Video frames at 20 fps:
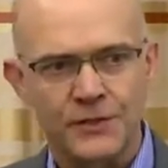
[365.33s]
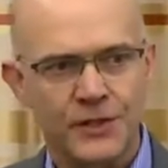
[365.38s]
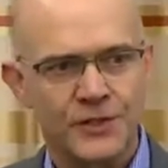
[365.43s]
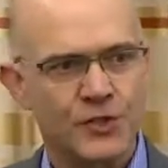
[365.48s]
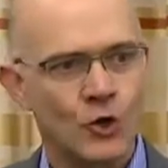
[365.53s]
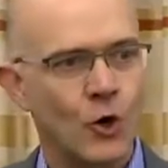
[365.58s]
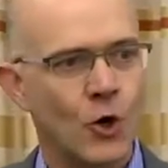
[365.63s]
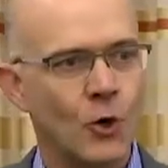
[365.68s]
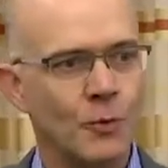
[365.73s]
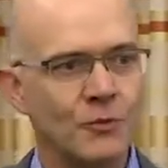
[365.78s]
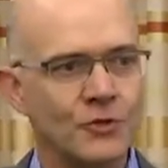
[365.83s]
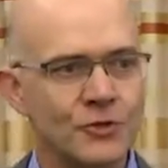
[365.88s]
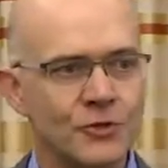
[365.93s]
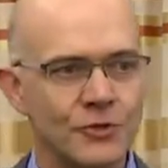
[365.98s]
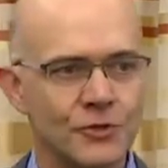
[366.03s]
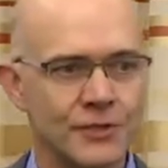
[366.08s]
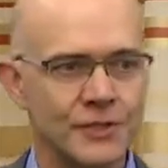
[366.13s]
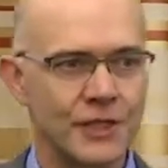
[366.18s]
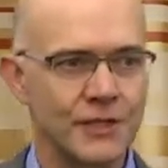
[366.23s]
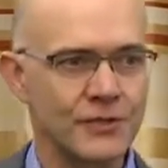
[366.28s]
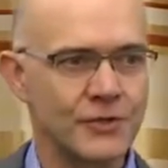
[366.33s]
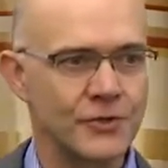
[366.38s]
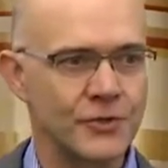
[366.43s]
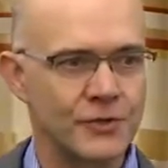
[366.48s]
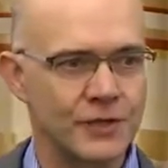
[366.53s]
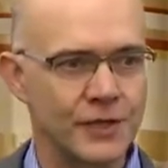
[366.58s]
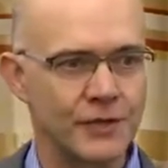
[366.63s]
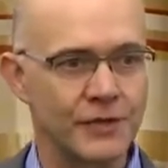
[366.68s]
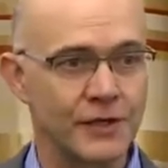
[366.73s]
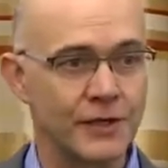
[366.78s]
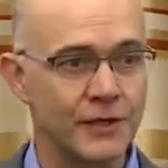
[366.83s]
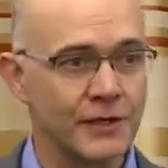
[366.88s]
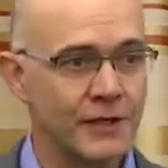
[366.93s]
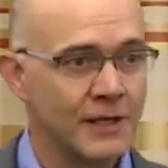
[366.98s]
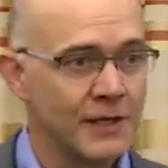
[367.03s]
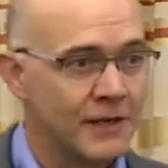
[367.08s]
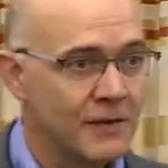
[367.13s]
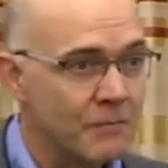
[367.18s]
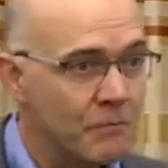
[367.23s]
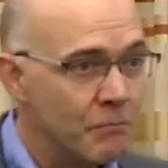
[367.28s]
there's almost consensus that there are
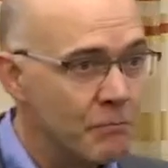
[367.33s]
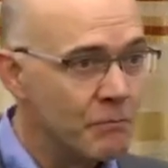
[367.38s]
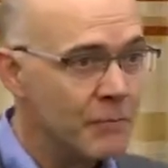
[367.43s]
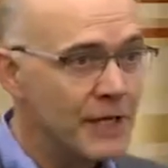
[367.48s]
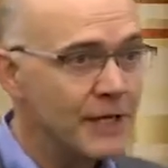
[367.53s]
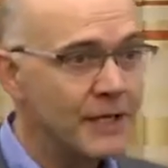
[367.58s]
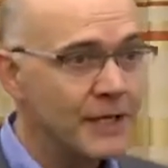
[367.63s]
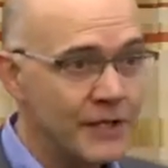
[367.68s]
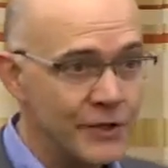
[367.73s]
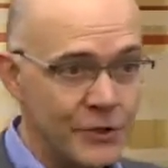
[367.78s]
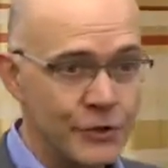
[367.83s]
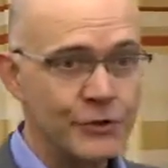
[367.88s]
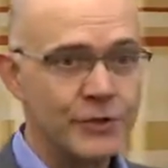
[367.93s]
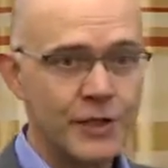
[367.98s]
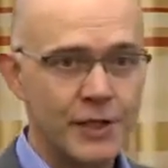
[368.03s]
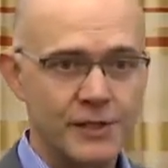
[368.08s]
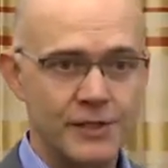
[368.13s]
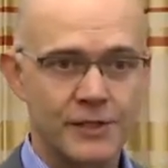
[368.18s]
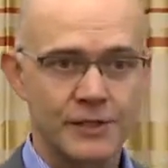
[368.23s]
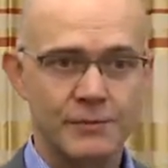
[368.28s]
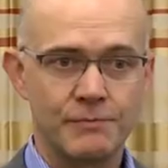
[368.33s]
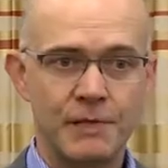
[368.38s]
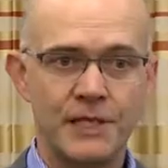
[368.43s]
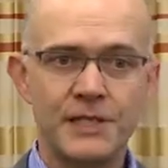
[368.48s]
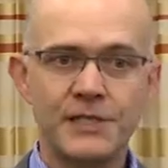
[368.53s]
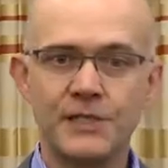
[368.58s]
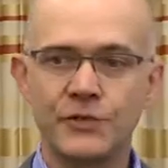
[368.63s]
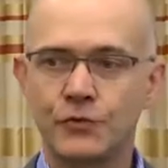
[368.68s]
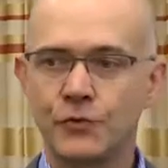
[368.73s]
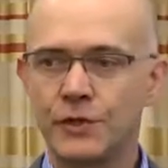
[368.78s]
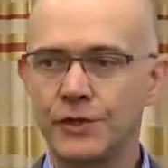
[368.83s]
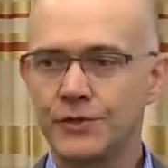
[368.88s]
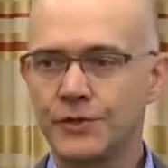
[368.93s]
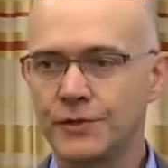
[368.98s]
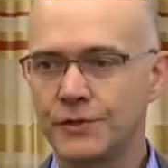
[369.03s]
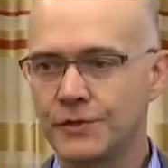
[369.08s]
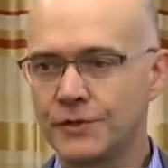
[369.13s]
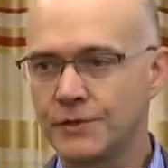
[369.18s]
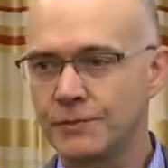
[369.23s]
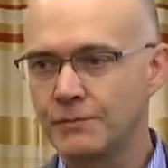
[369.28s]
many use cases, many
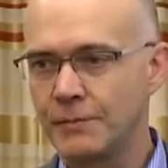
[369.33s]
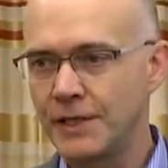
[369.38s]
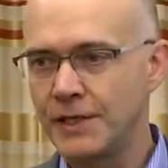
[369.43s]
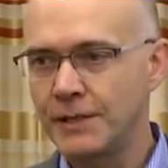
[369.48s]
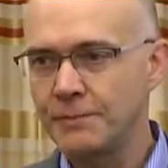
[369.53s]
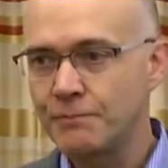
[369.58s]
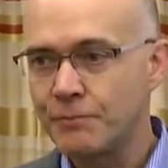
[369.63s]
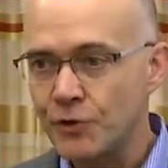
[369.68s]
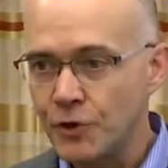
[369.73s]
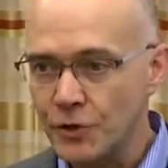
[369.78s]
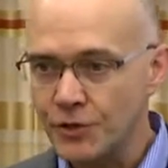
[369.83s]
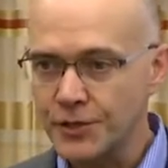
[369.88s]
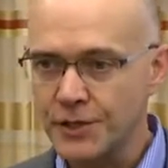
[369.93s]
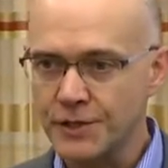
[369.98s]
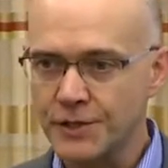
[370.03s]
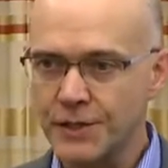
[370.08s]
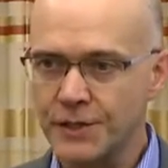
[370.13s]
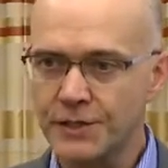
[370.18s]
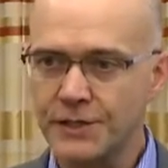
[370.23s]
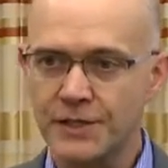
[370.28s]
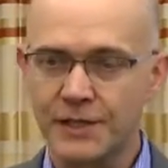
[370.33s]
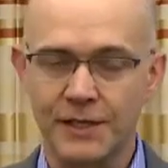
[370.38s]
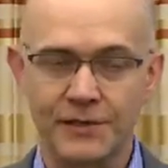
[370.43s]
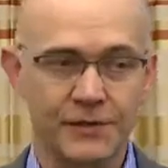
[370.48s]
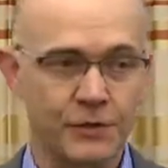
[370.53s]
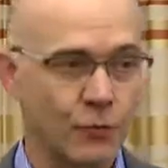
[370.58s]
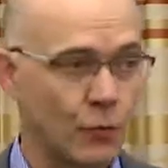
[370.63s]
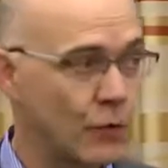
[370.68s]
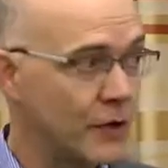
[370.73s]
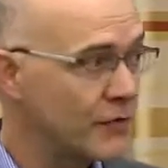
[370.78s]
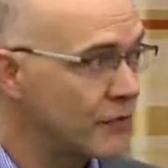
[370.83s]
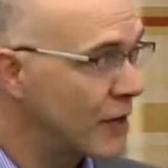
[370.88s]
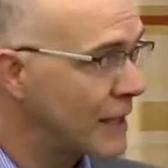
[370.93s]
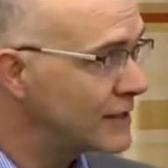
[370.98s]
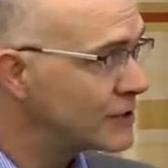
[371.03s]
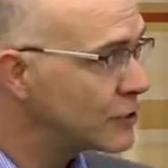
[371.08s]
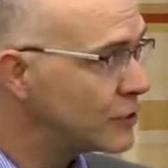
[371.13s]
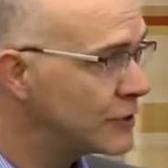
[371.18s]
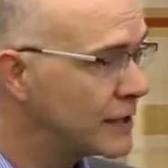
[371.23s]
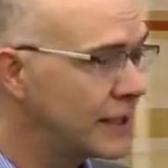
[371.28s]
situations, many processes that we
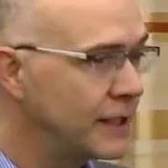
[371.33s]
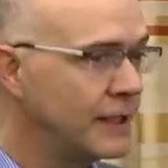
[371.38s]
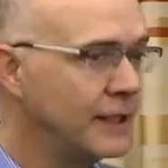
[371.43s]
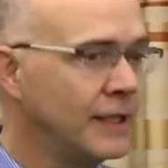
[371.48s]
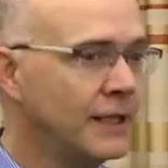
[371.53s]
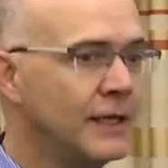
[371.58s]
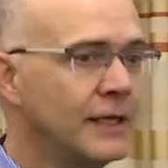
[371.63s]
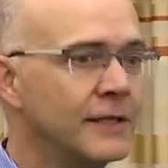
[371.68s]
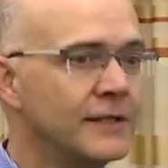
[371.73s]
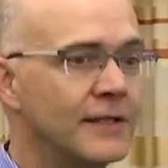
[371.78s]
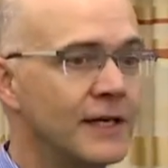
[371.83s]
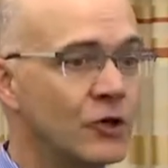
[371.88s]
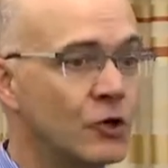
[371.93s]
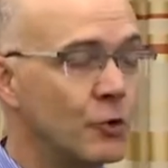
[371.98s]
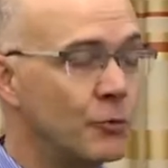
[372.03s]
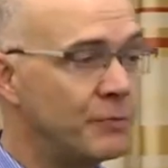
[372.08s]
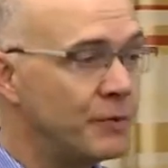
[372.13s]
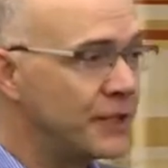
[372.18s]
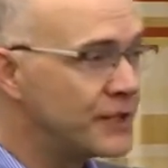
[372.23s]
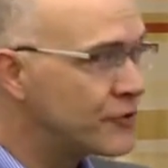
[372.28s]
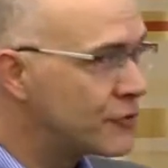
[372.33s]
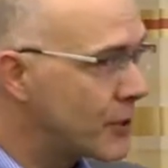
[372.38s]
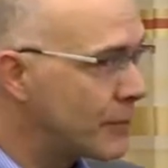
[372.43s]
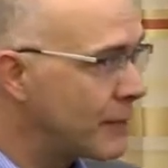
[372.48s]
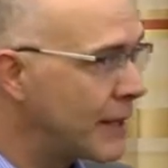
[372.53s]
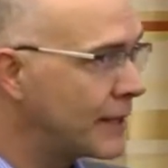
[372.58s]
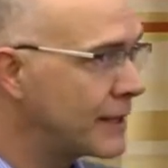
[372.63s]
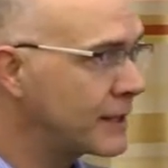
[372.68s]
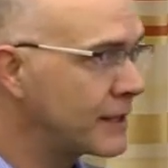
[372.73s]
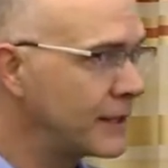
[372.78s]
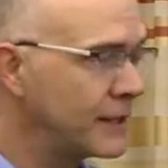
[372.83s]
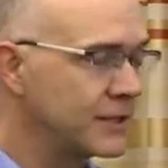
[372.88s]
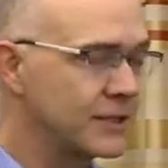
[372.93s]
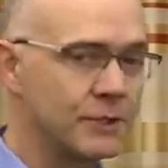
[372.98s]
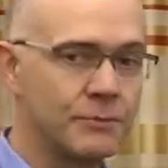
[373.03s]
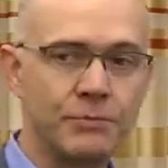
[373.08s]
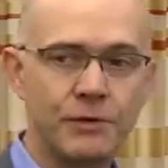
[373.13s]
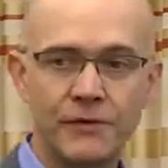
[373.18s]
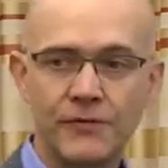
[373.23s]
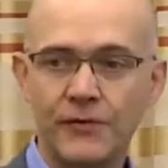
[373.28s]
run today that could be dramatically
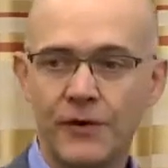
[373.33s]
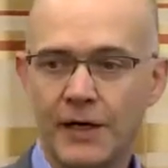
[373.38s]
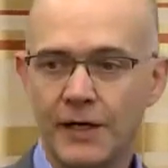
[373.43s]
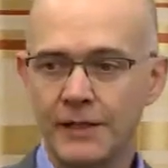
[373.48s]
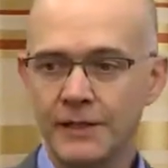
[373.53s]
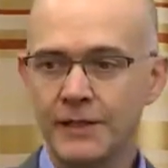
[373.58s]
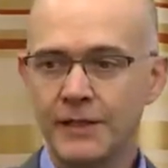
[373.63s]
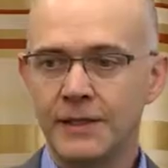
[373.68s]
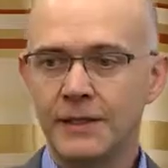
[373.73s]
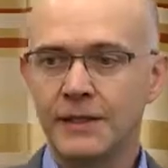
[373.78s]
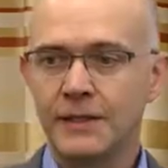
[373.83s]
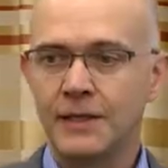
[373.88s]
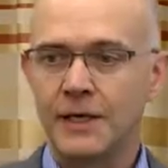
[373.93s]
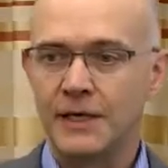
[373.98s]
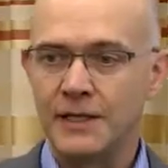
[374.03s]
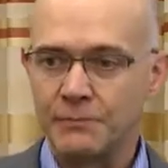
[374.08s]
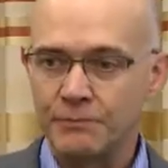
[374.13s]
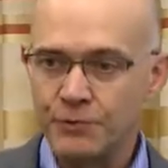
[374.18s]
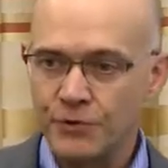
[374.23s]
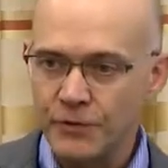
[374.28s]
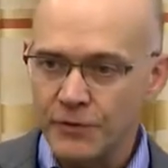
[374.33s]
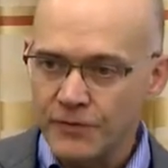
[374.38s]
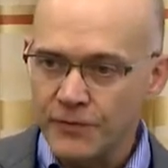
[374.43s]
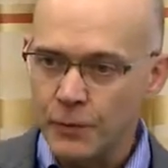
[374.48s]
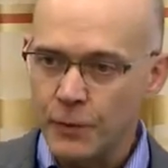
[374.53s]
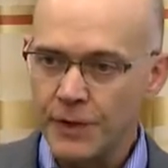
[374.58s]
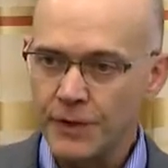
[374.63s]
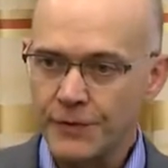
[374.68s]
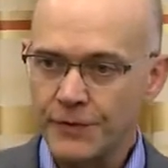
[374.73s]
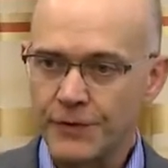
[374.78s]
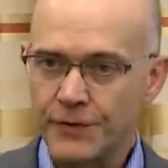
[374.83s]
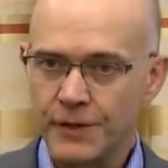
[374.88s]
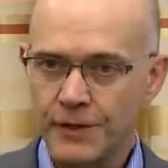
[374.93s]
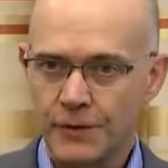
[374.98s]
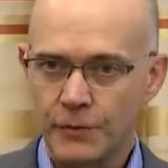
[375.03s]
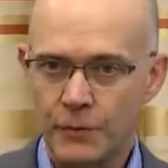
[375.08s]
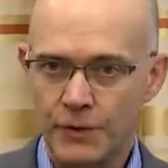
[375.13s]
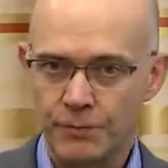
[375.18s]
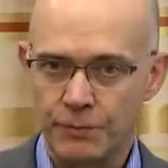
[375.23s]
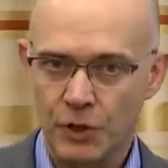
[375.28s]
simplified and improved
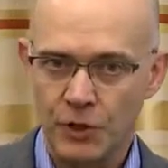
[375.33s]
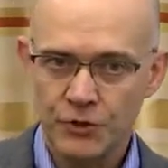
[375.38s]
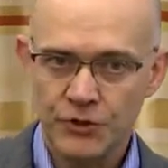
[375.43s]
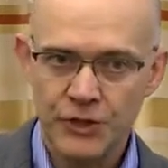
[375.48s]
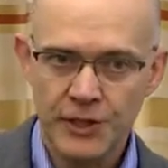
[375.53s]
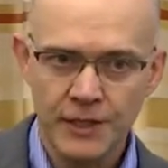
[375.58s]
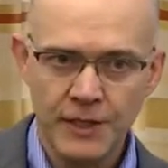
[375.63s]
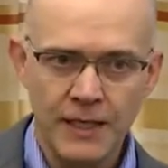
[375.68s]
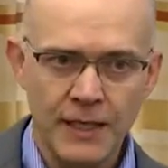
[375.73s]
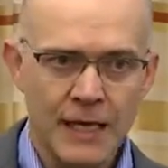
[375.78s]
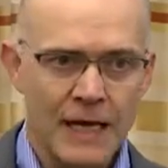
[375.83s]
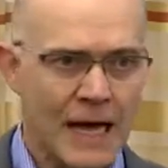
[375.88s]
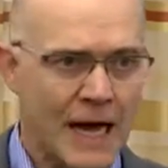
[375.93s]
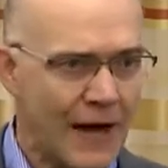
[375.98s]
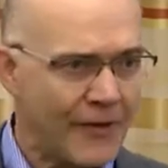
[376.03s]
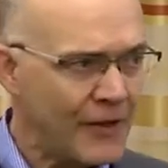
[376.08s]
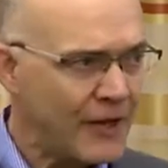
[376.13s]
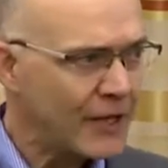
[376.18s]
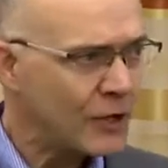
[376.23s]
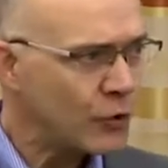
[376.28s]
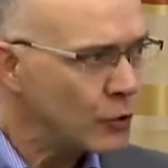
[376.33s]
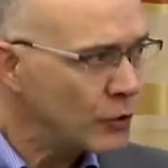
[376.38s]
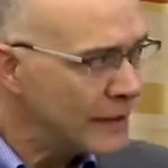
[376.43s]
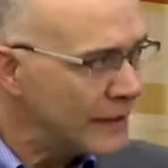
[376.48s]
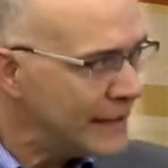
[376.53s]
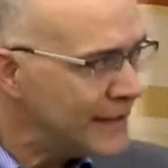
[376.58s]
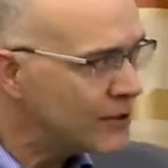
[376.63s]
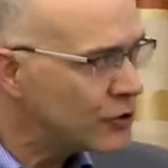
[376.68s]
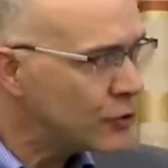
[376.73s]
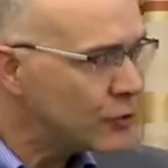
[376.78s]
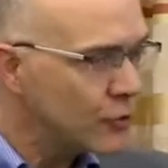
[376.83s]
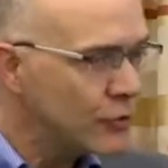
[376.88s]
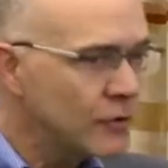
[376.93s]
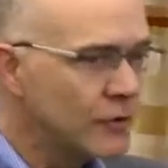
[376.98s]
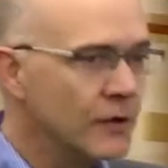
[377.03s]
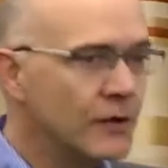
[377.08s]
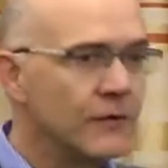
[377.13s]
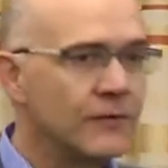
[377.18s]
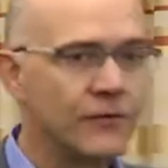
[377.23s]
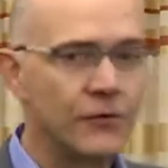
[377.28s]
with blockchain, and that could lead
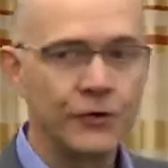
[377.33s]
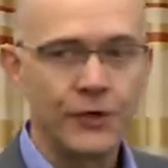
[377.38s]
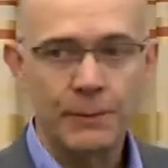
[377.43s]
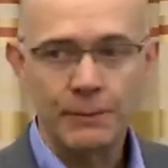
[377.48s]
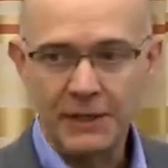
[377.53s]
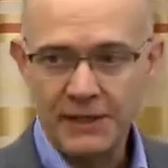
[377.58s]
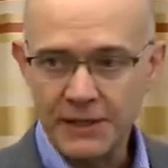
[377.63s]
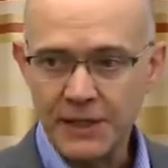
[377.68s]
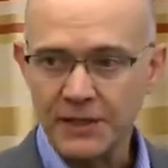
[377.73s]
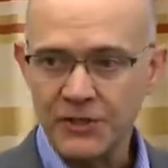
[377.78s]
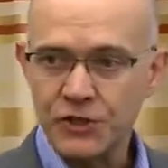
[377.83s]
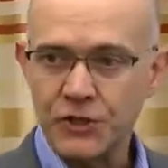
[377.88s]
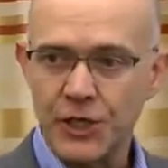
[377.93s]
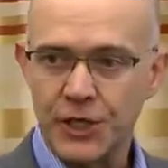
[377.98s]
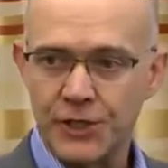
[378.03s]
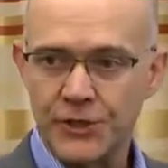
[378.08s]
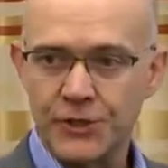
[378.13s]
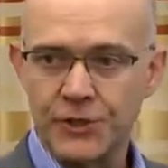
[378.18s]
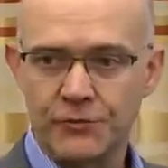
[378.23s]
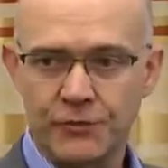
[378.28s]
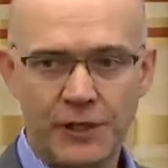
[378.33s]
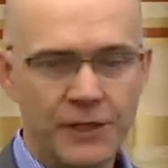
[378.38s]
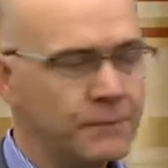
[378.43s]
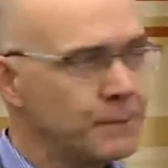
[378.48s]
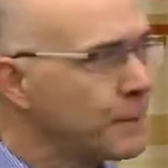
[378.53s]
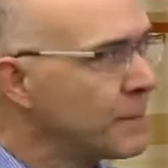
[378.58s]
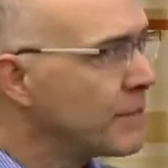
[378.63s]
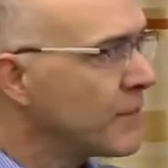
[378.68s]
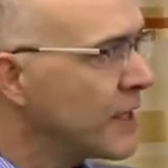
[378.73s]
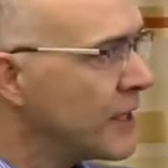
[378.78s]
to fundamental change, right?